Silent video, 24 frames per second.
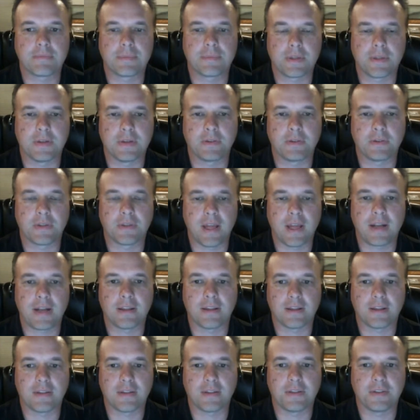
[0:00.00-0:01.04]
there's a lot of
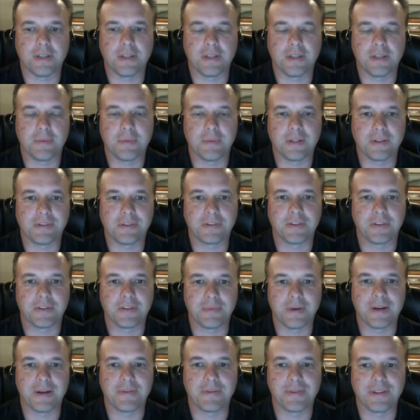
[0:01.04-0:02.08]
things you need to be concerned
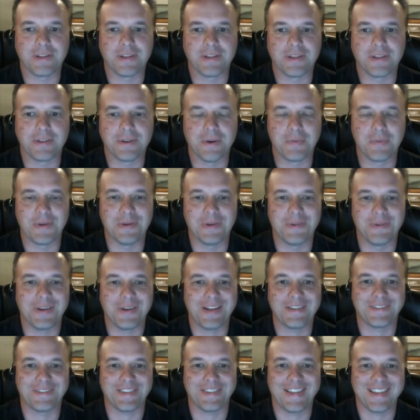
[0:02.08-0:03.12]
about when you do open
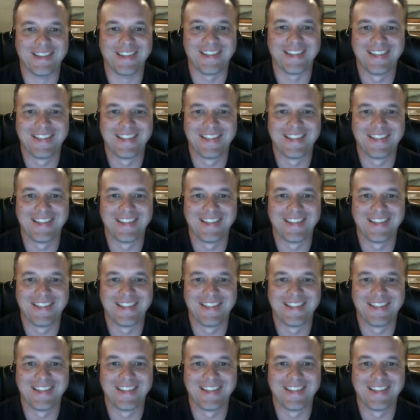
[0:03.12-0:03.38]
Wi-Fi.